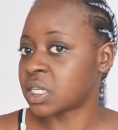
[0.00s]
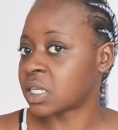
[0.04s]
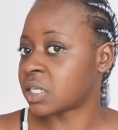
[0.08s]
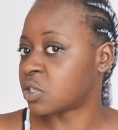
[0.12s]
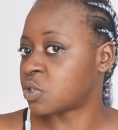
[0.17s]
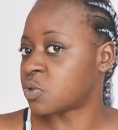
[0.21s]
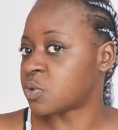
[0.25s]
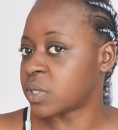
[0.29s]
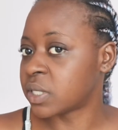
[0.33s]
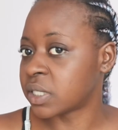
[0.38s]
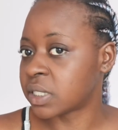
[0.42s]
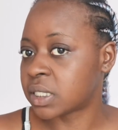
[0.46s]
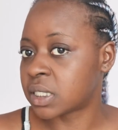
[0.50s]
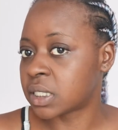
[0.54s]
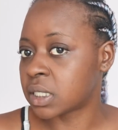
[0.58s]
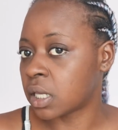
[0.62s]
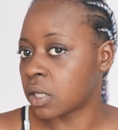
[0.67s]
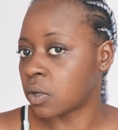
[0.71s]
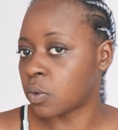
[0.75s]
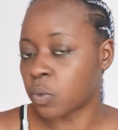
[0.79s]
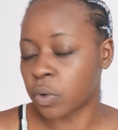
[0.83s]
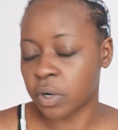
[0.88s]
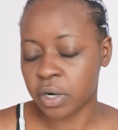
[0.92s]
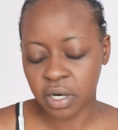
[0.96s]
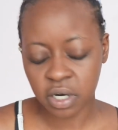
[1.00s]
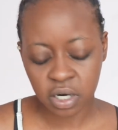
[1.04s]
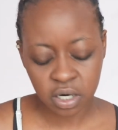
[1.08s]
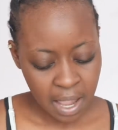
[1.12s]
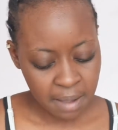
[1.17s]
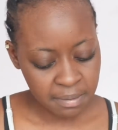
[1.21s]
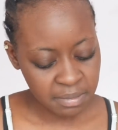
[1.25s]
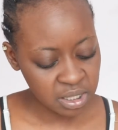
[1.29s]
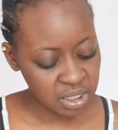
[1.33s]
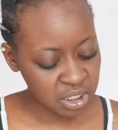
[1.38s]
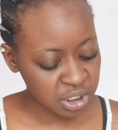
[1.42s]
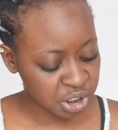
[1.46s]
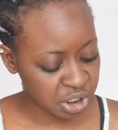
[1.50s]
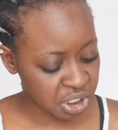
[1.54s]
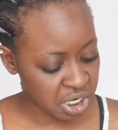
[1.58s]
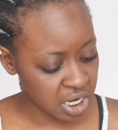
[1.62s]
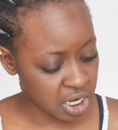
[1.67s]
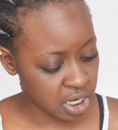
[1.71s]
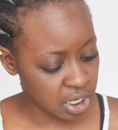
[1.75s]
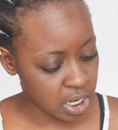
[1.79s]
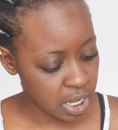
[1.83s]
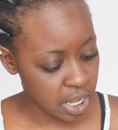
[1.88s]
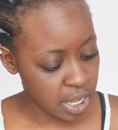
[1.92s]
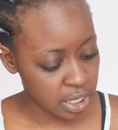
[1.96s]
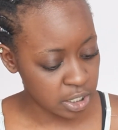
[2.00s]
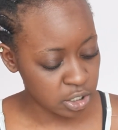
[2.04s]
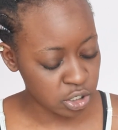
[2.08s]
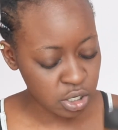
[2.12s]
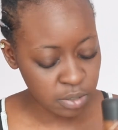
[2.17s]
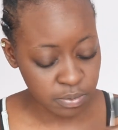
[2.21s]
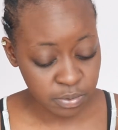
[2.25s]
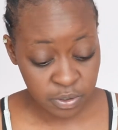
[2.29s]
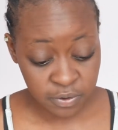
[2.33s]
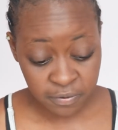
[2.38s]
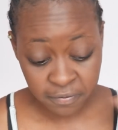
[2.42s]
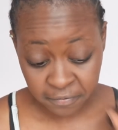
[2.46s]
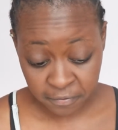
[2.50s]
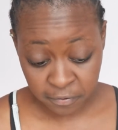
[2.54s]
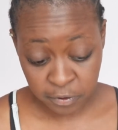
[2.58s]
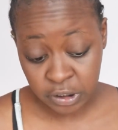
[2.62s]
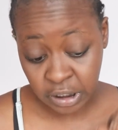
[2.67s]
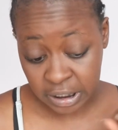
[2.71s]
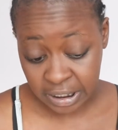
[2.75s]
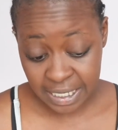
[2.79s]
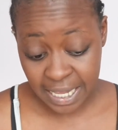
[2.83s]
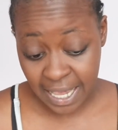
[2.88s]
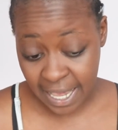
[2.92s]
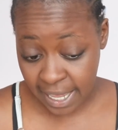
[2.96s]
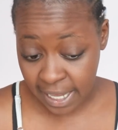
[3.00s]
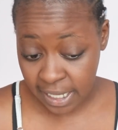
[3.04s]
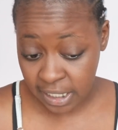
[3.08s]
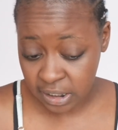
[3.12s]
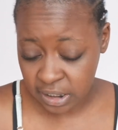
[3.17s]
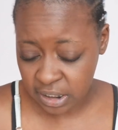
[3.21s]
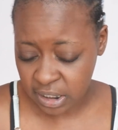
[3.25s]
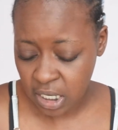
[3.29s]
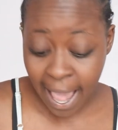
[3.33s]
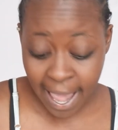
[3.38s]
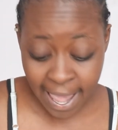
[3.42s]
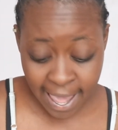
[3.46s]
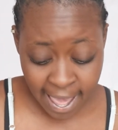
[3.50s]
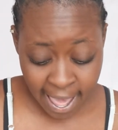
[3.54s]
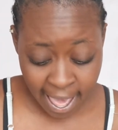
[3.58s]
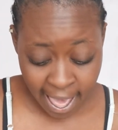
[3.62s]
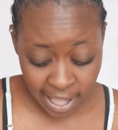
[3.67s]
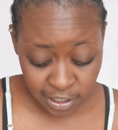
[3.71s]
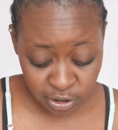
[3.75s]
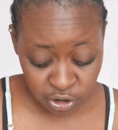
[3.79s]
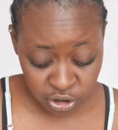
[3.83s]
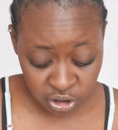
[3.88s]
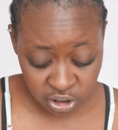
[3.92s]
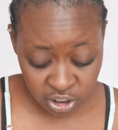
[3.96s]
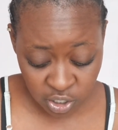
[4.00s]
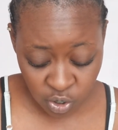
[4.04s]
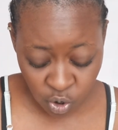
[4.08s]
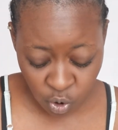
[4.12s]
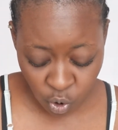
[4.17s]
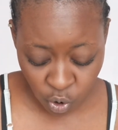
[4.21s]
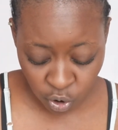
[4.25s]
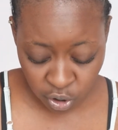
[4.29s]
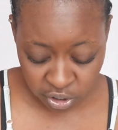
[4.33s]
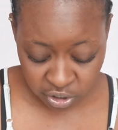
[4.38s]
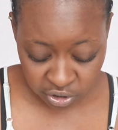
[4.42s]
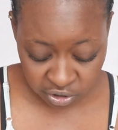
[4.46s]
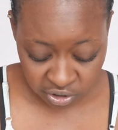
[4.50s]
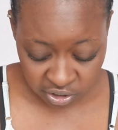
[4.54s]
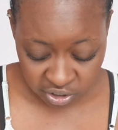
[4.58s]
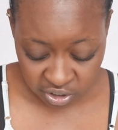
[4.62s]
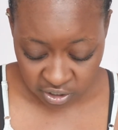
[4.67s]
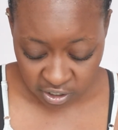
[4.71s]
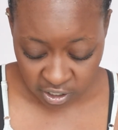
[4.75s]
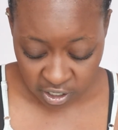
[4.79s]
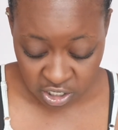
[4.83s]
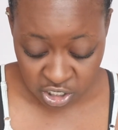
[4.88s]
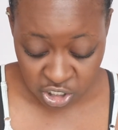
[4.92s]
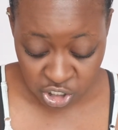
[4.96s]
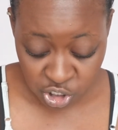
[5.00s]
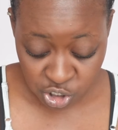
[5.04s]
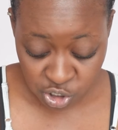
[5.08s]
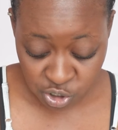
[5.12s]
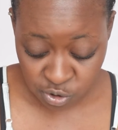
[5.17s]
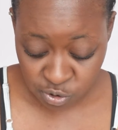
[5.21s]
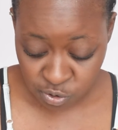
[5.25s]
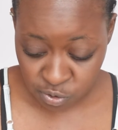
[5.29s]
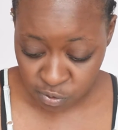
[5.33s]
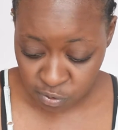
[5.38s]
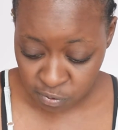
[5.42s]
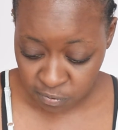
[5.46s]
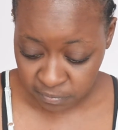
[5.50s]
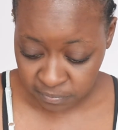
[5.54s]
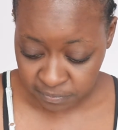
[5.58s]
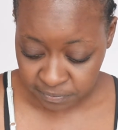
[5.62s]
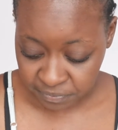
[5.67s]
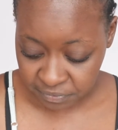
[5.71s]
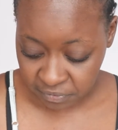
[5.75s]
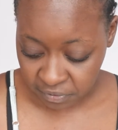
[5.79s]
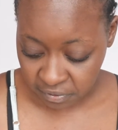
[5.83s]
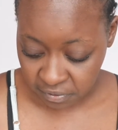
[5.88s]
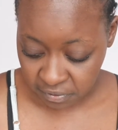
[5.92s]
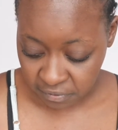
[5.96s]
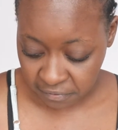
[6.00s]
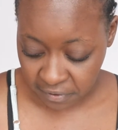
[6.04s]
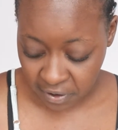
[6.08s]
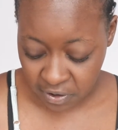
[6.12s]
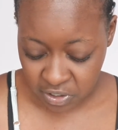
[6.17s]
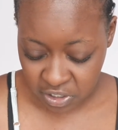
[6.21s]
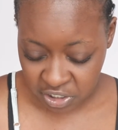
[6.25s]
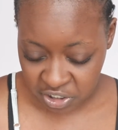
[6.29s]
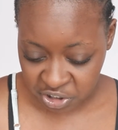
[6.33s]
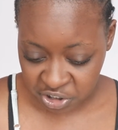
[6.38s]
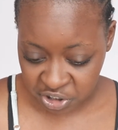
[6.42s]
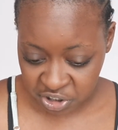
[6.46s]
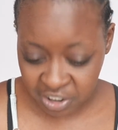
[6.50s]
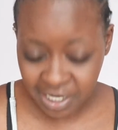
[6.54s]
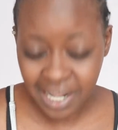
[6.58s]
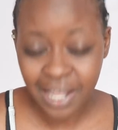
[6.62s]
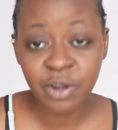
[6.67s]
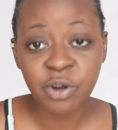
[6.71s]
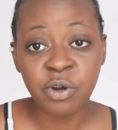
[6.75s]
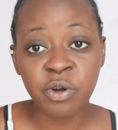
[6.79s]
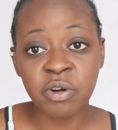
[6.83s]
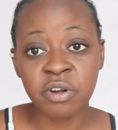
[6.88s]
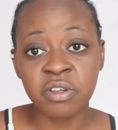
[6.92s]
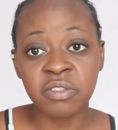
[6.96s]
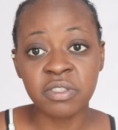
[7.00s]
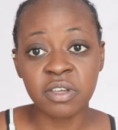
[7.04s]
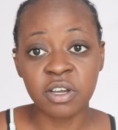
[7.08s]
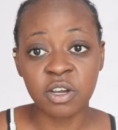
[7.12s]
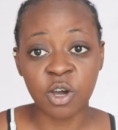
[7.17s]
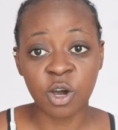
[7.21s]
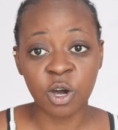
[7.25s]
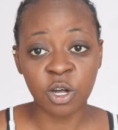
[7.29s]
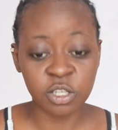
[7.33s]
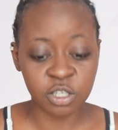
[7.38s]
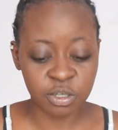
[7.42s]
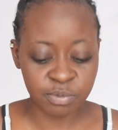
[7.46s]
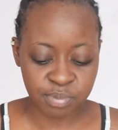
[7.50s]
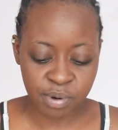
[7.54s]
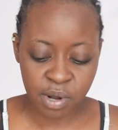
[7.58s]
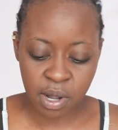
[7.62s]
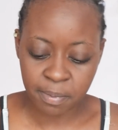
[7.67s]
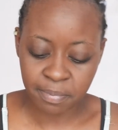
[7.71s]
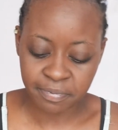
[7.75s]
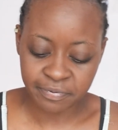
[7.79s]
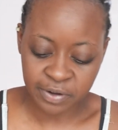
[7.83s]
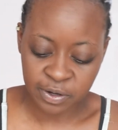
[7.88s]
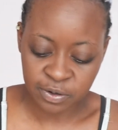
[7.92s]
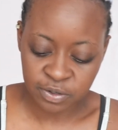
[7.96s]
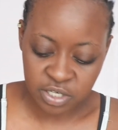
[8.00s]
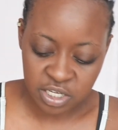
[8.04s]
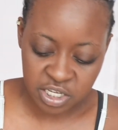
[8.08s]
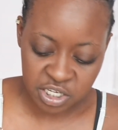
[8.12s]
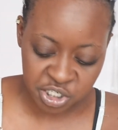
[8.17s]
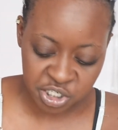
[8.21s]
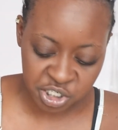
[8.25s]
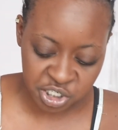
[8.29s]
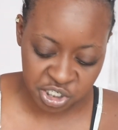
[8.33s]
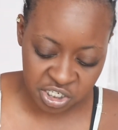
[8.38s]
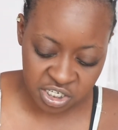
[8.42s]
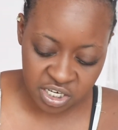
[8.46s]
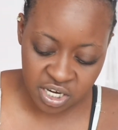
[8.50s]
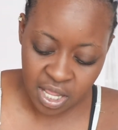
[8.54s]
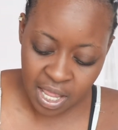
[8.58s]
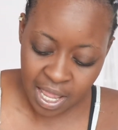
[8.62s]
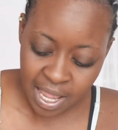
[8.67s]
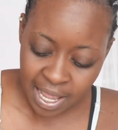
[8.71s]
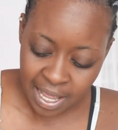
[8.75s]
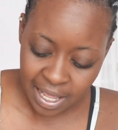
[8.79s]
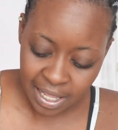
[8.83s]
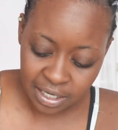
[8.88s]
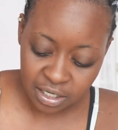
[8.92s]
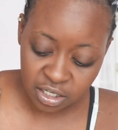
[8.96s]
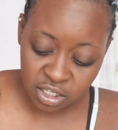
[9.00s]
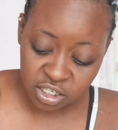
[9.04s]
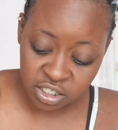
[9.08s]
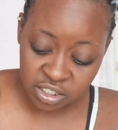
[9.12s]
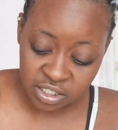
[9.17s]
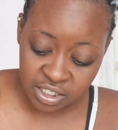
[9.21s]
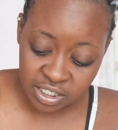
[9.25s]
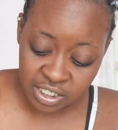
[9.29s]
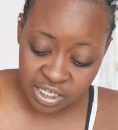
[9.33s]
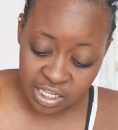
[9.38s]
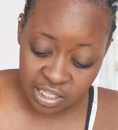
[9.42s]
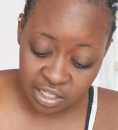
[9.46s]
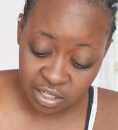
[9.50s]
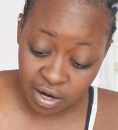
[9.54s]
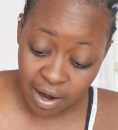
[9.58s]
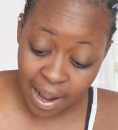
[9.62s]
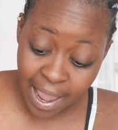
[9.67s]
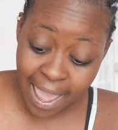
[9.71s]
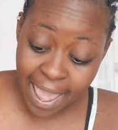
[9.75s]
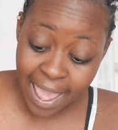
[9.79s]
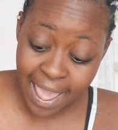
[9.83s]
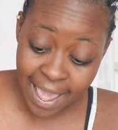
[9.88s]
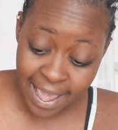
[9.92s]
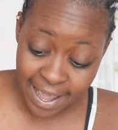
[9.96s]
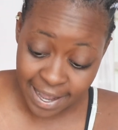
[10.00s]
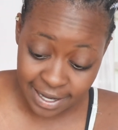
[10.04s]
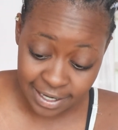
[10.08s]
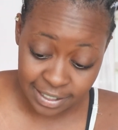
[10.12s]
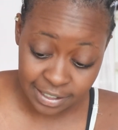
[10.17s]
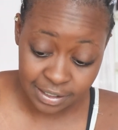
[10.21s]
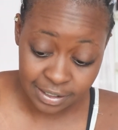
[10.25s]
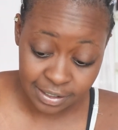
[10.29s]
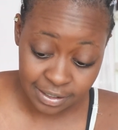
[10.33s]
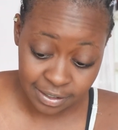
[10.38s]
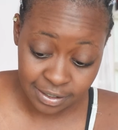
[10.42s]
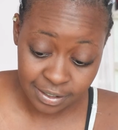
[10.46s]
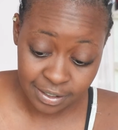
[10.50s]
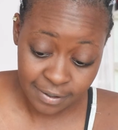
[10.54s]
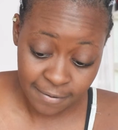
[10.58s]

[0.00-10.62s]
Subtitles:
and doing skin work. I'm in the shade NW48. I actually ordered a new foundation. I ordered the Colourpop foundation and concealer and